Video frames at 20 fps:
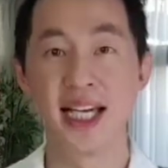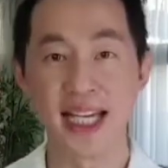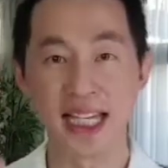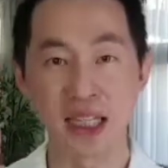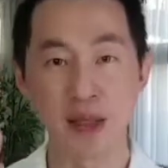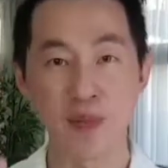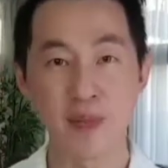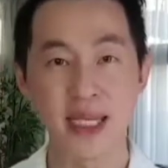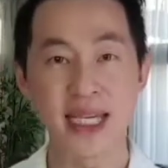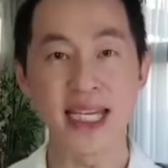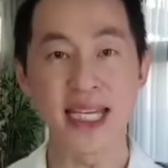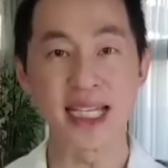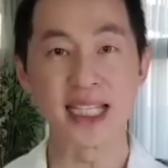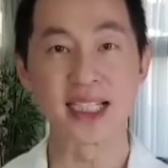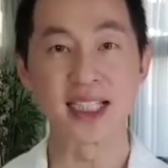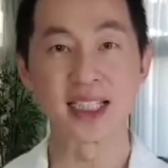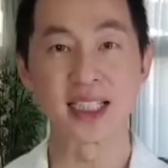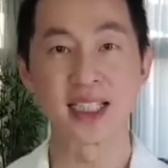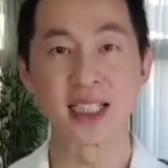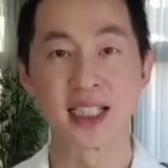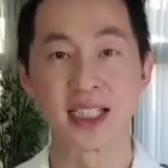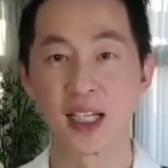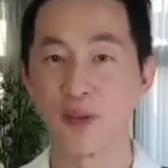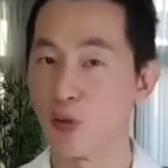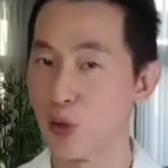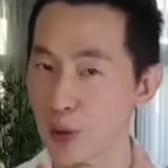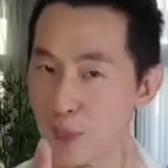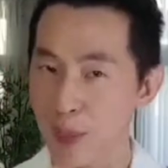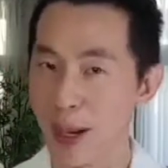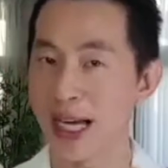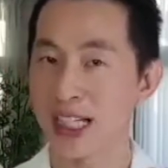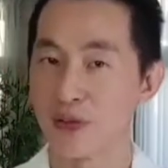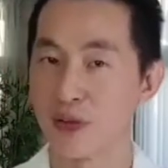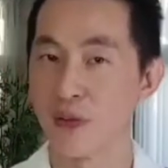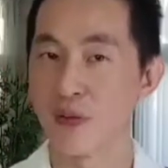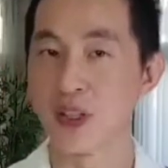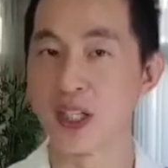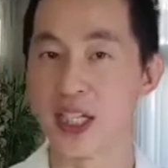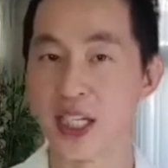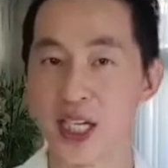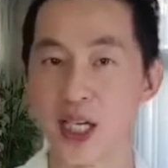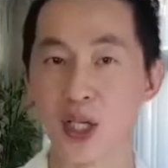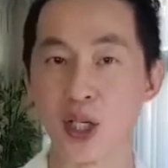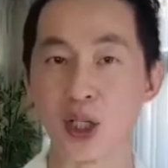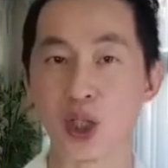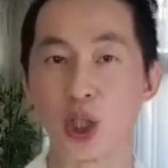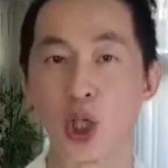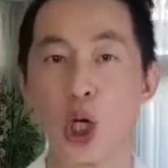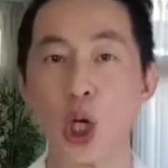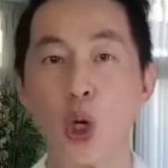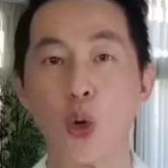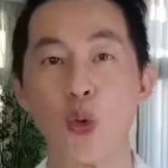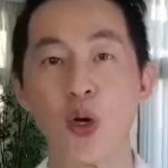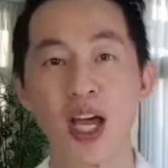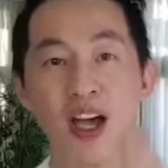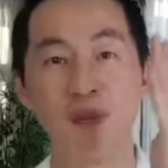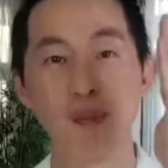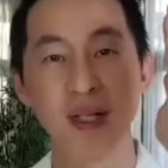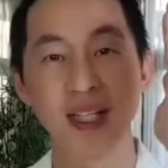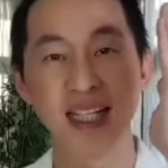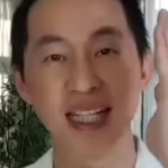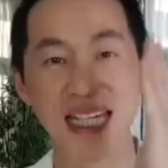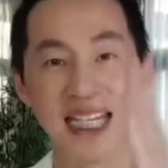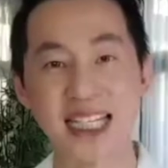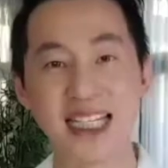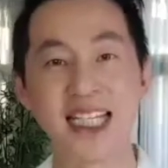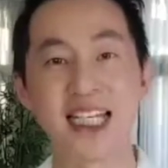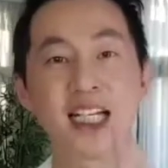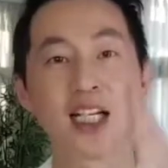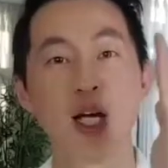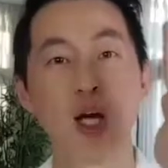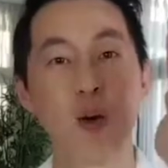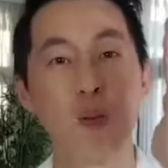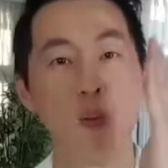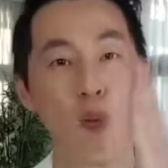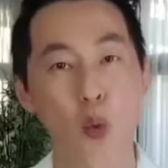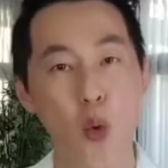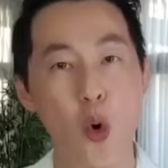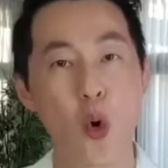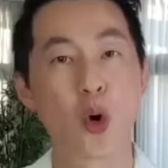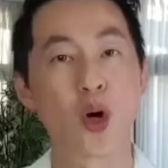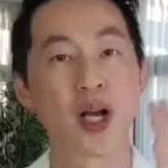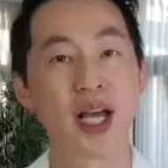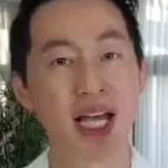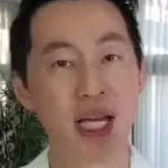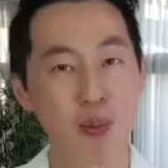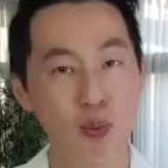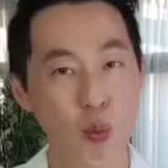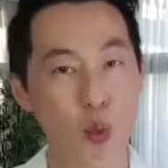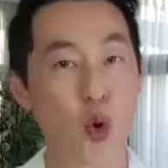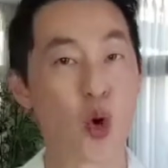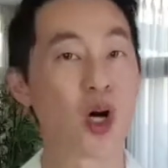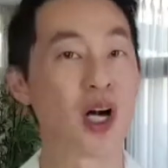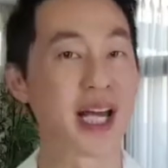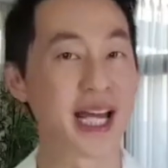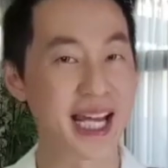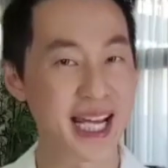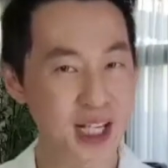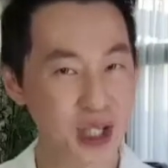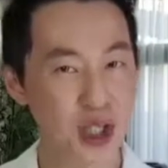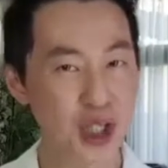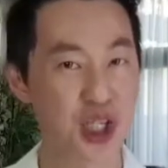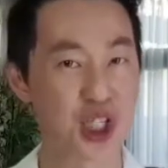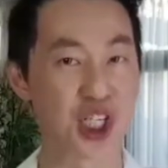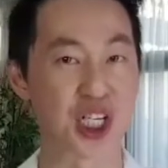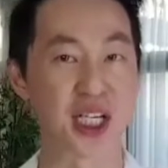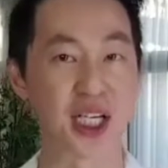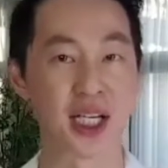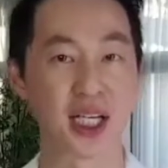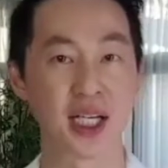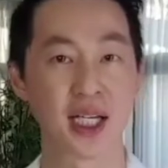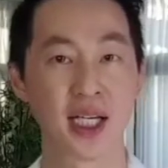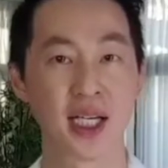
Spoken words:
It means that for the past 50 years, we have been eating more and more energy.